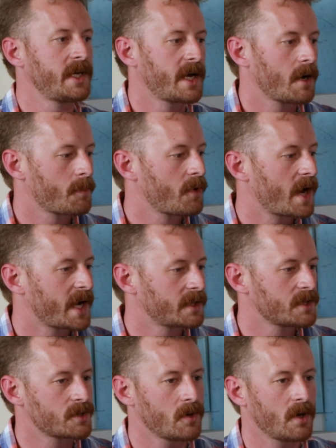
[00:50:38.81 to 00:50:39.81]
care
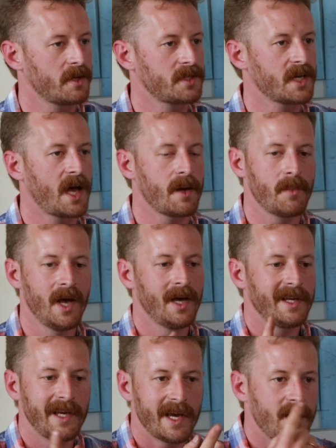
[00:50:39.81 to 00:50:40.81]
practice all the time,
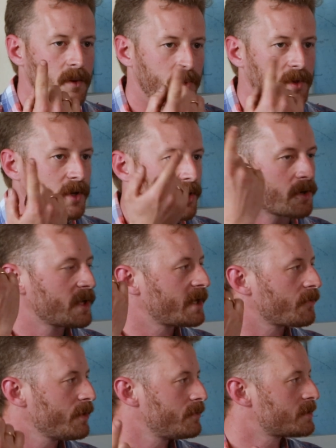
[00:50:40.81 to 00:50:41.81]
you end up with
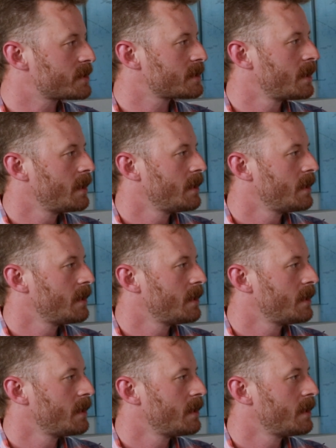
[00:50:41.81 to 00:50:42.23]
girdling roots.